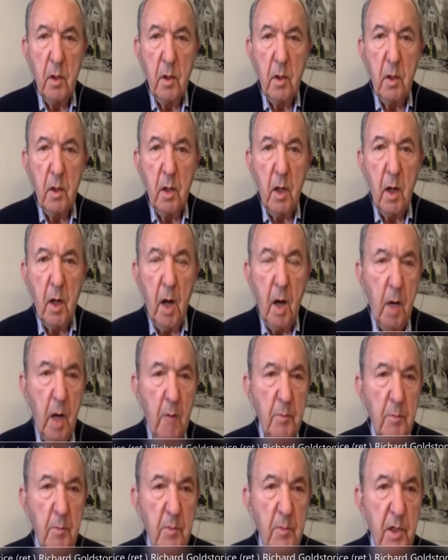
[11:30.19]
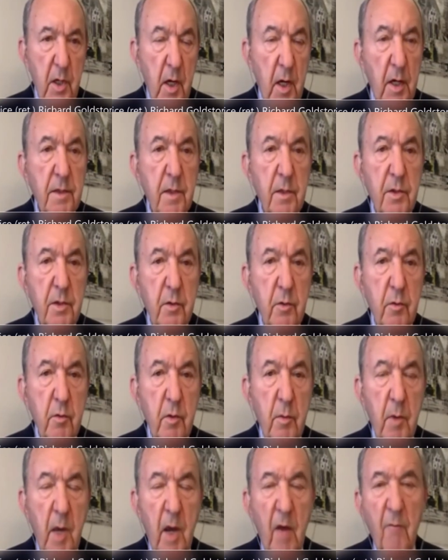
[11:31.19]
I'm delighted
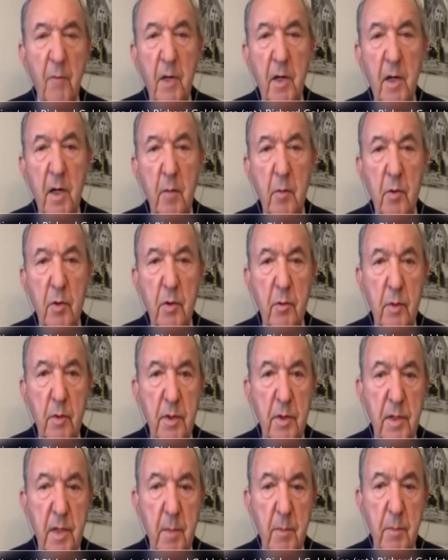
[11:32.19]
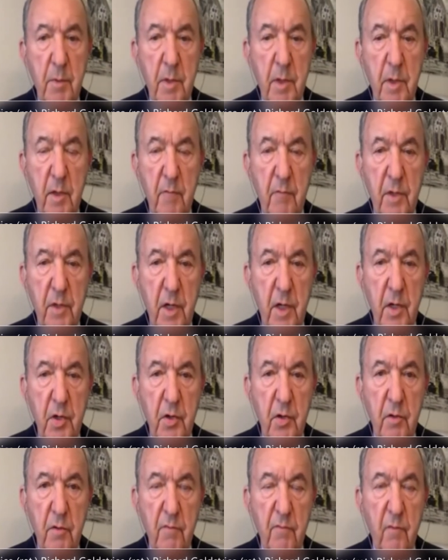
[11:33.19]
to have been able to accept the
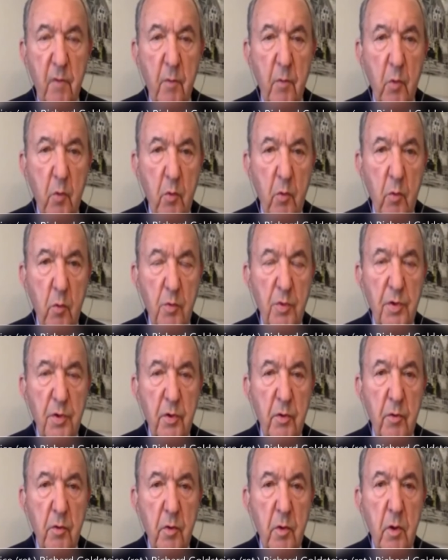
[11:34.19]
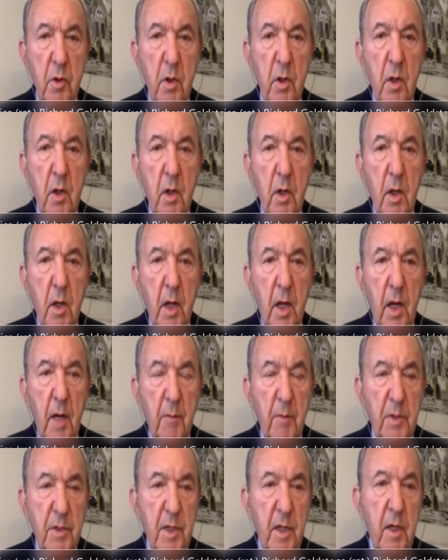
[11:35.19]
invitation from your law school,
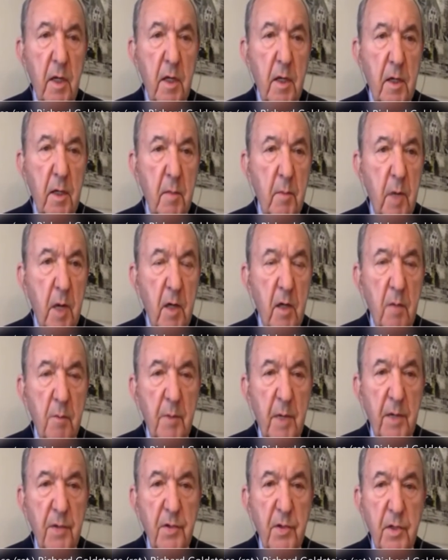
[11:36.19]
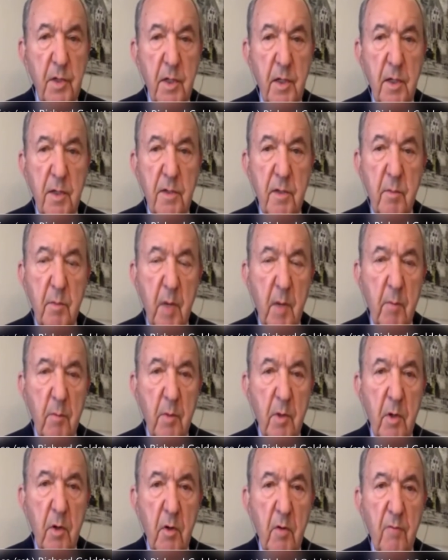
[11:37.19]
and particularly in my capacity as a
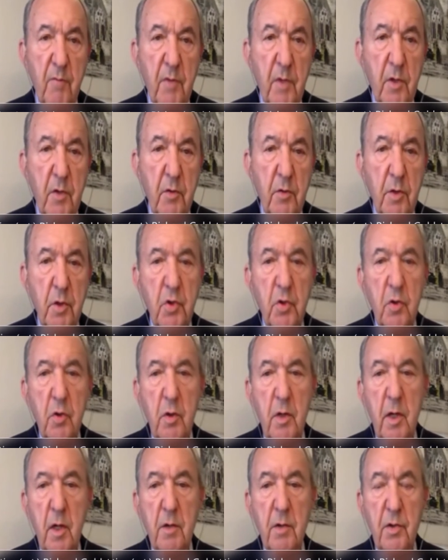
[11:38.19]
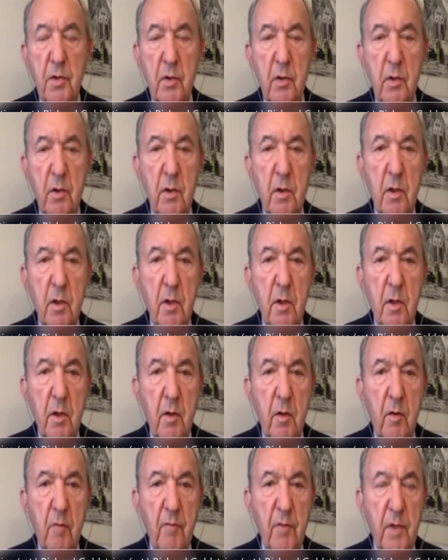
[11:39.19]
member of the Judicial Council
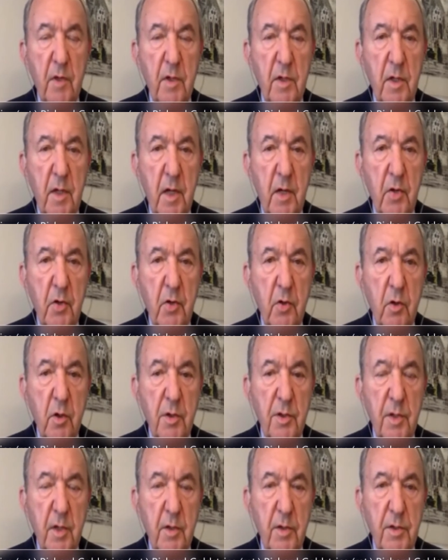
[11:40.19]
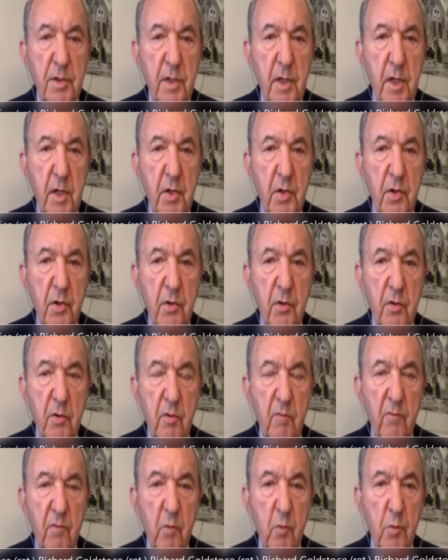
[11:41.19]
of the International Association
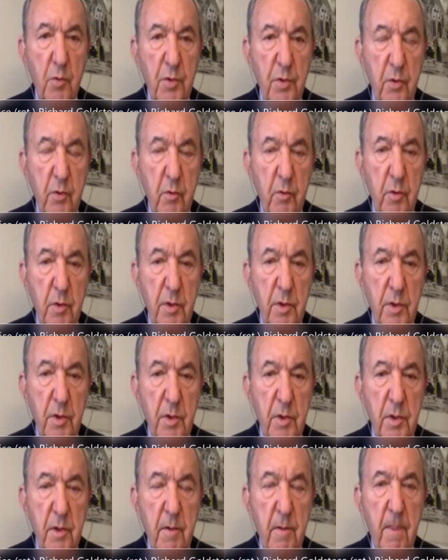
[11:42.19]
of Law Schools.